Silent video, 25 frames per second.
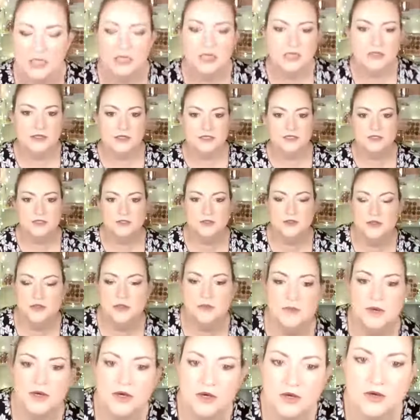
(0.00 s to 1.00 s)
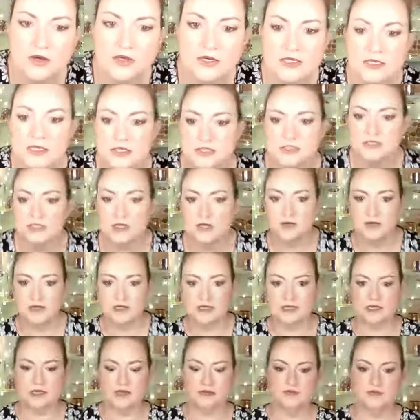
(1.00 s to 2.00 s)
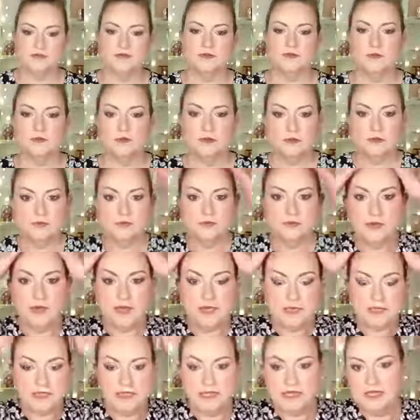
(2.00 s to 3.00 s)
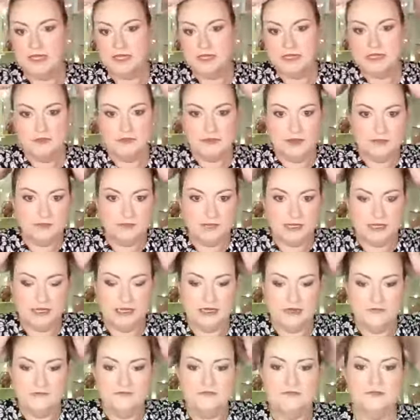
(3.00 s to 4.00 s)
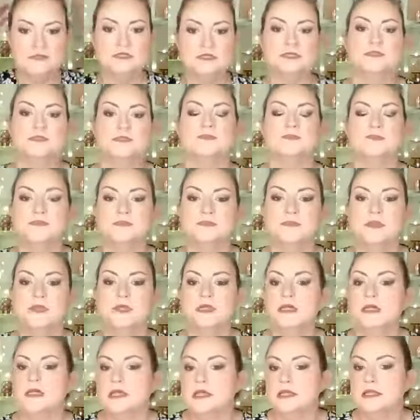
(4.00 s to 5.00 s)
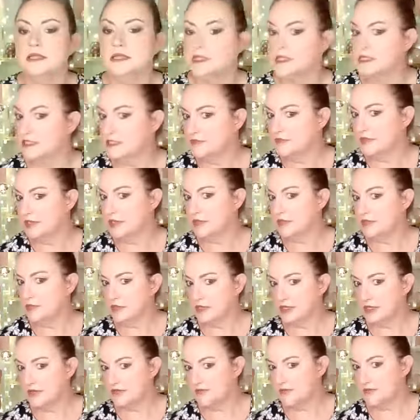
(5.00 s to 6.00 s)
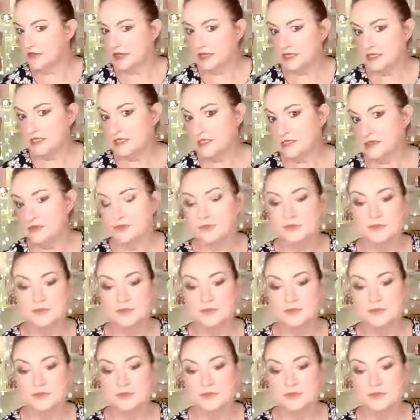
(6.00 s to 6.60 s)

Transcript: this stool I'm on is so uncomfortable. But anyway, my loves, this is my complete face.